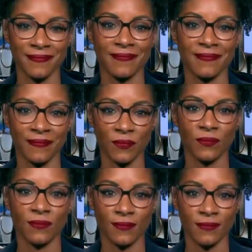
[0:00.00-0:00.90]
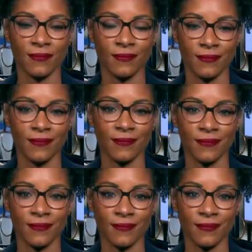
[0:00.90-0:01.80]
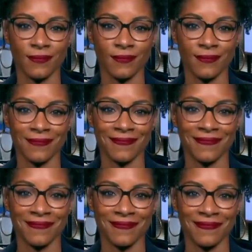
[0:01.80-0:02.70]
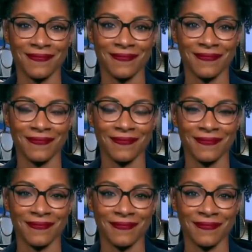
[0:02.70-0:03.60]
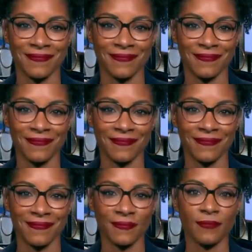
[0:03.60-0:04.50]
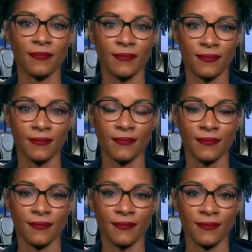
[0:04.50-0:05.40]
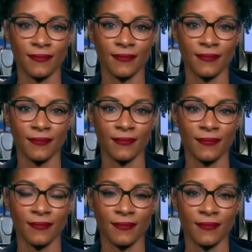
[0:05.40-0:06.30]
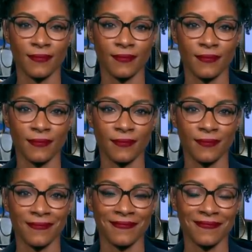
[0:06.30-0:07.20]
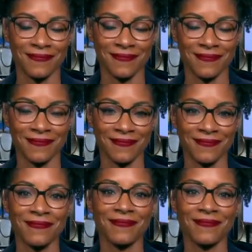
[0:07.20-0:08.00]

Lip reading: [no speech]